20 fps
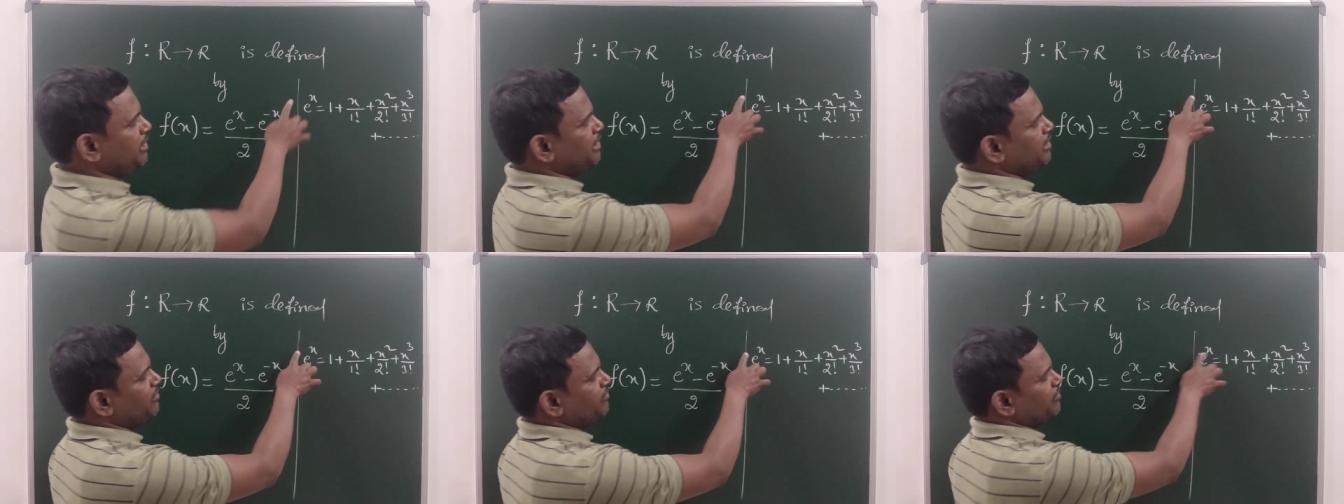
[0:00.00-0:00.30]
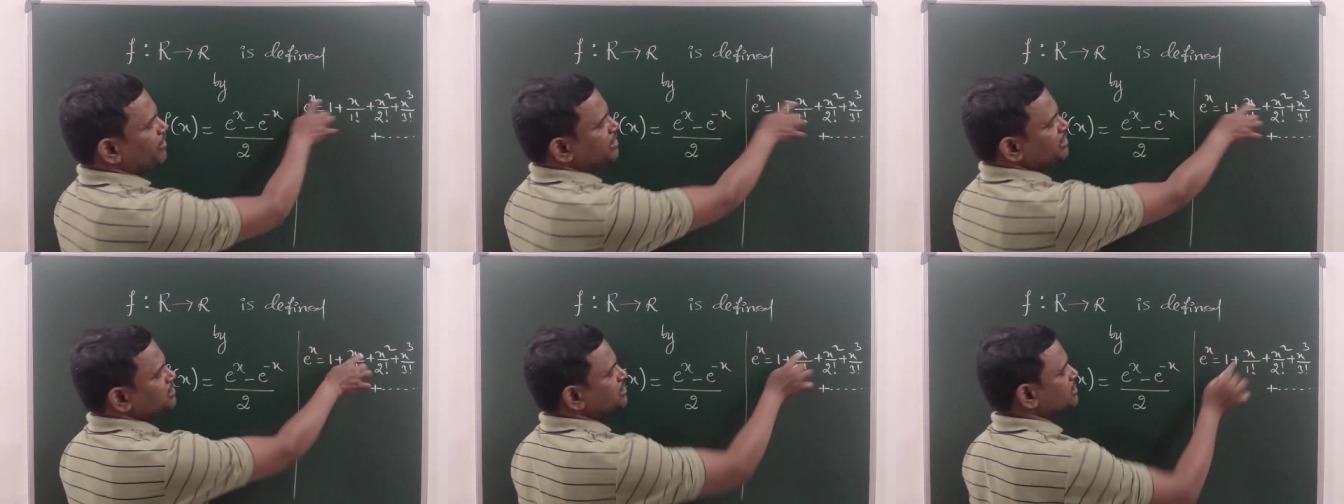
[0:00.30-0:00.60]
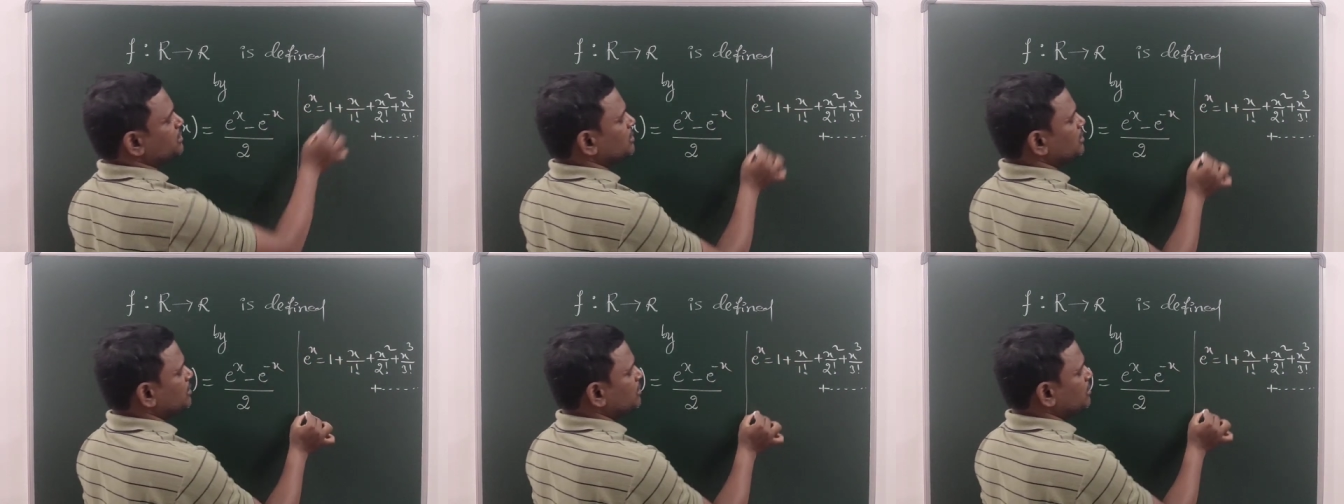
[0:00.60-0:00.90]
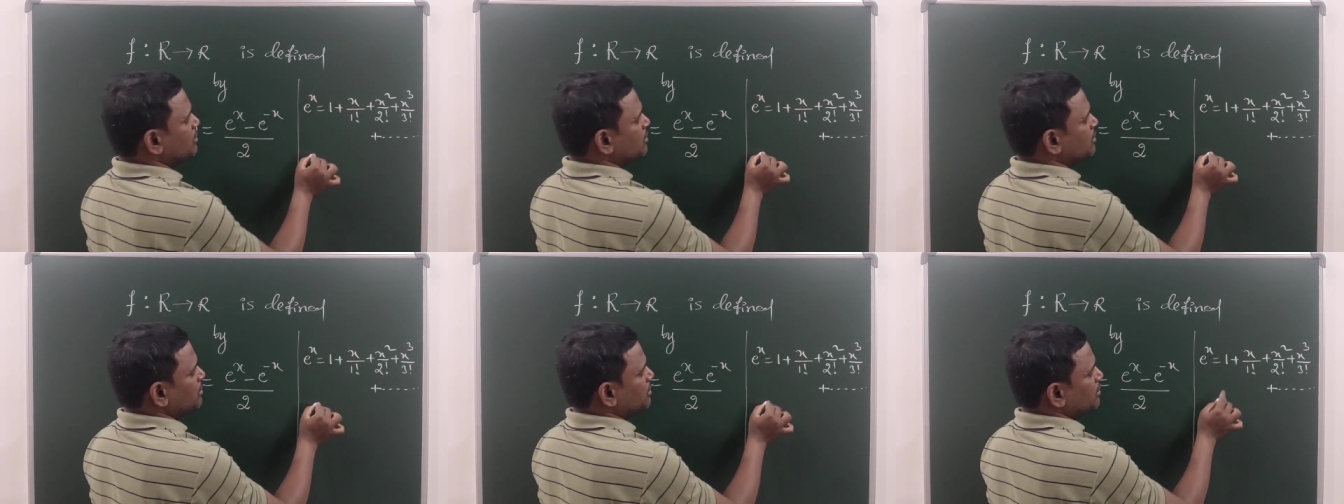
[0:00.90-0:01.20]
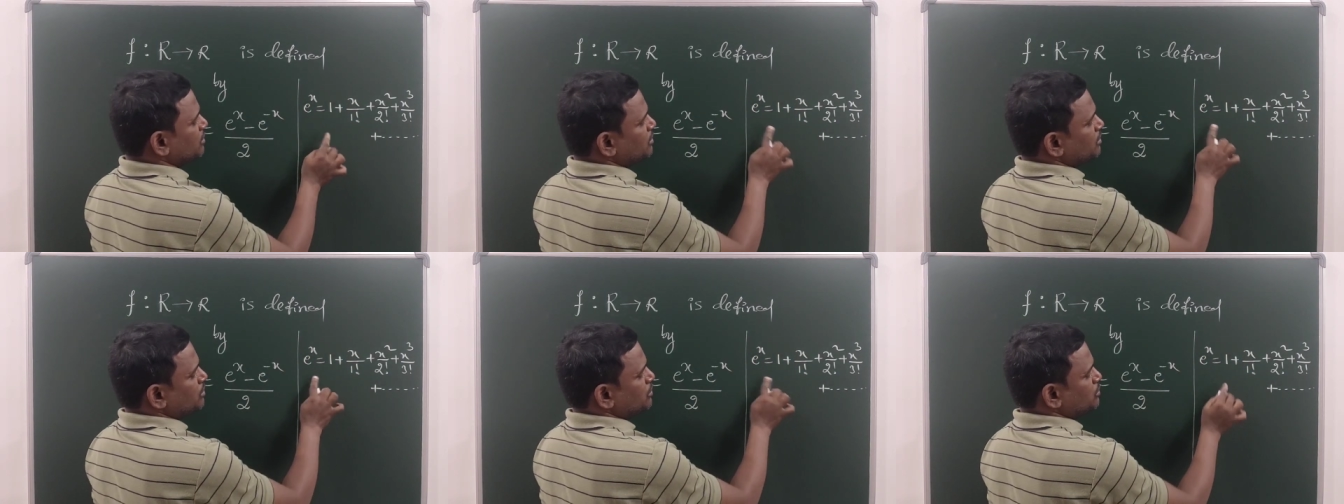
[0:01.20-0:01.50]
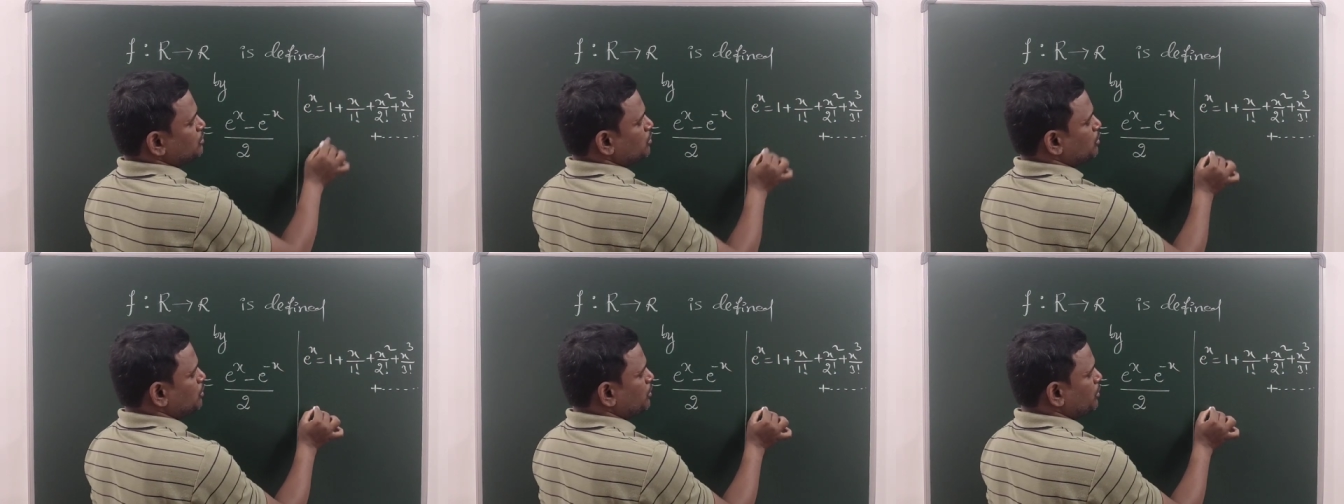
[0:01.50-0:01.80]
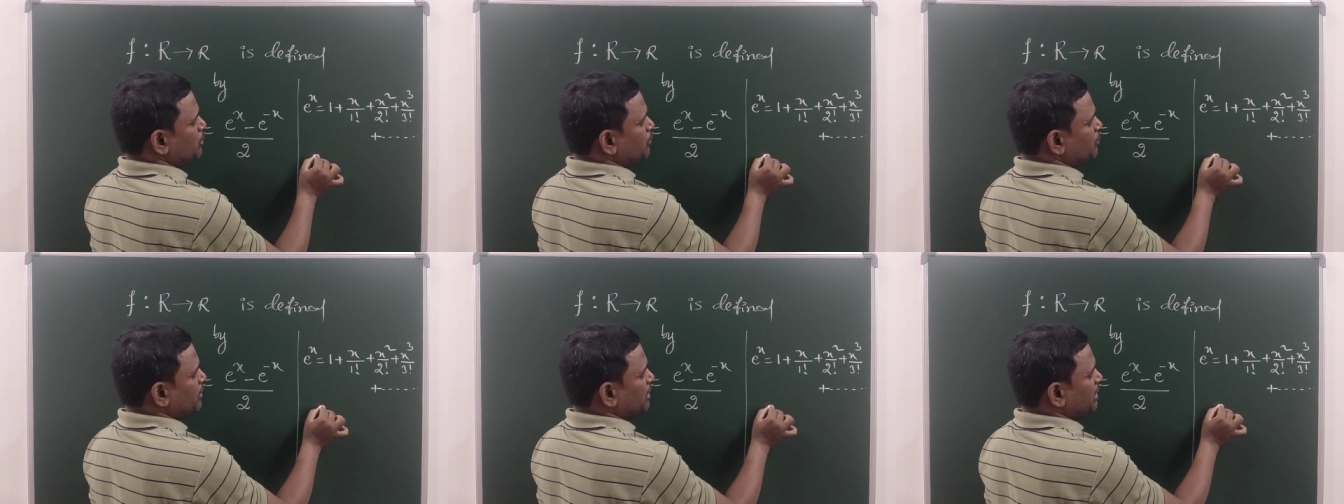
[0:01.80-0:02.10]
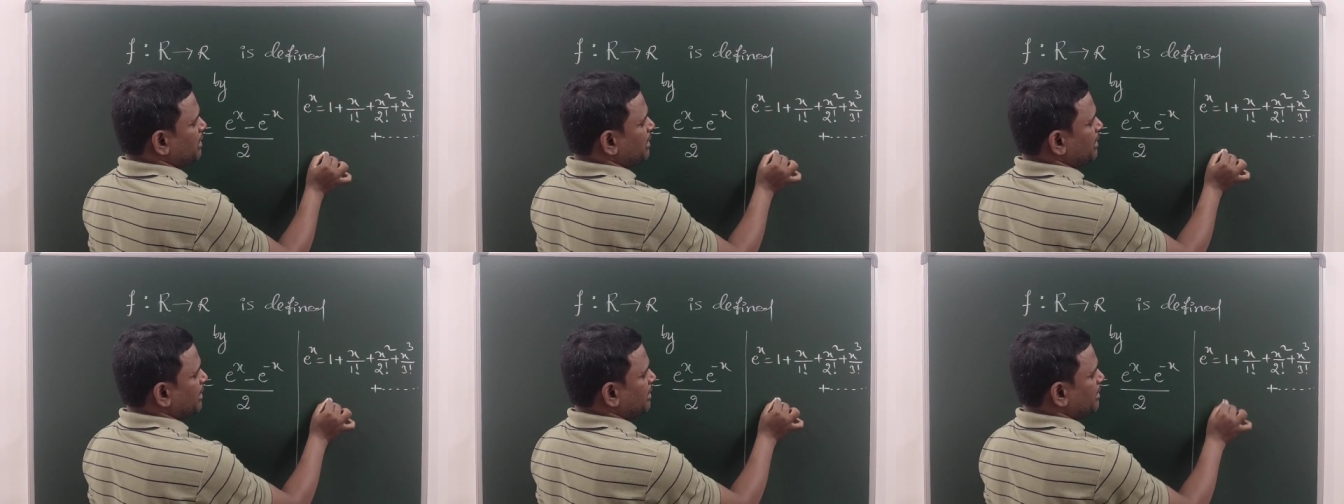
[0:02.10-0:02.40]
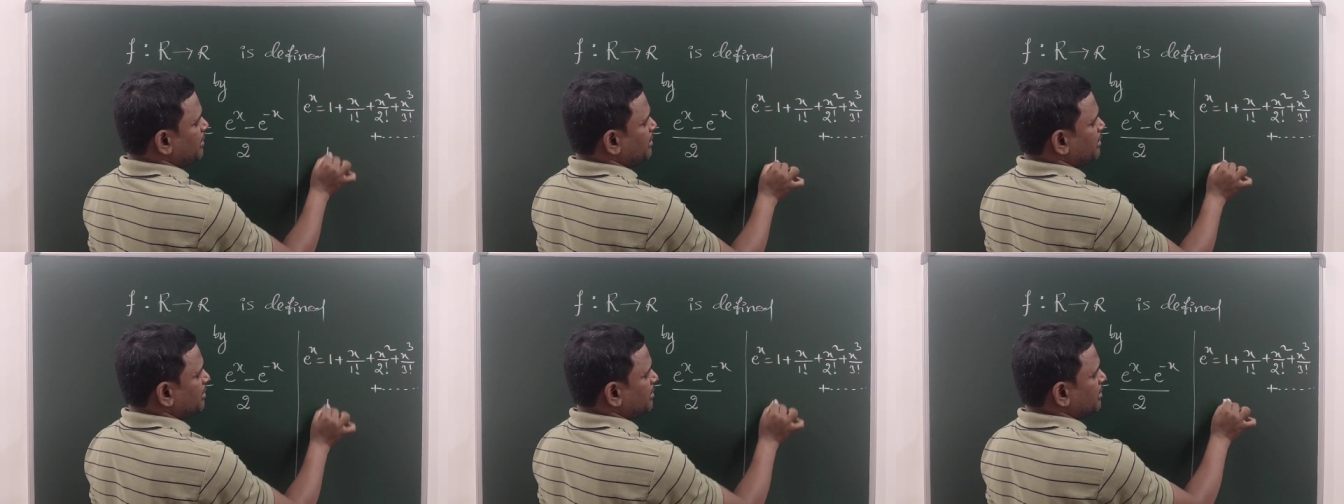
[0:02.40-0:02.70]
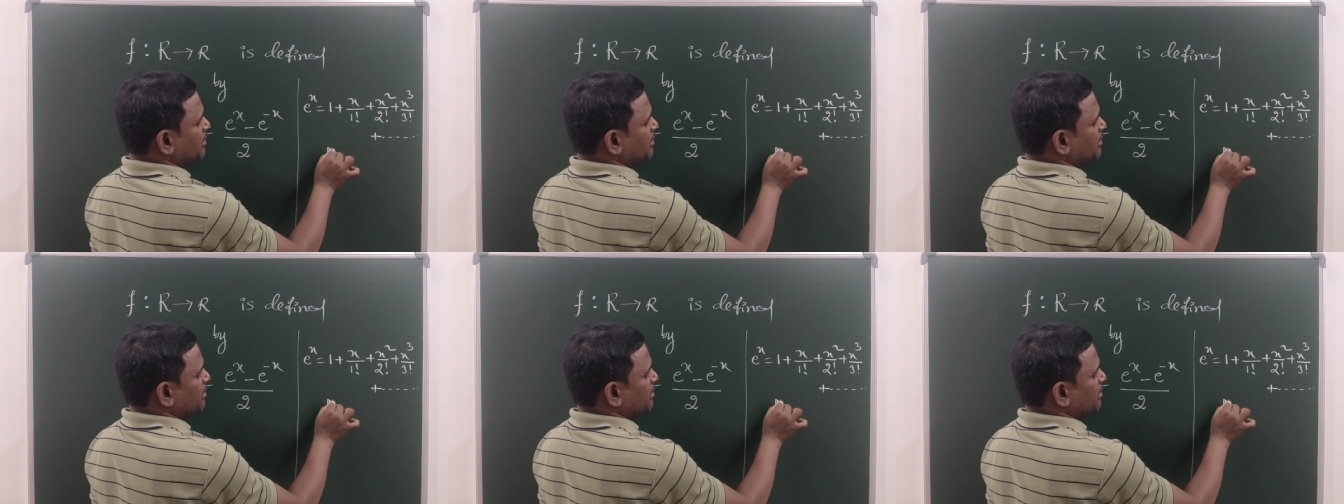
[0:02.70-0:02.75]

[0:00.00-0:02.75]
in which, so you will get,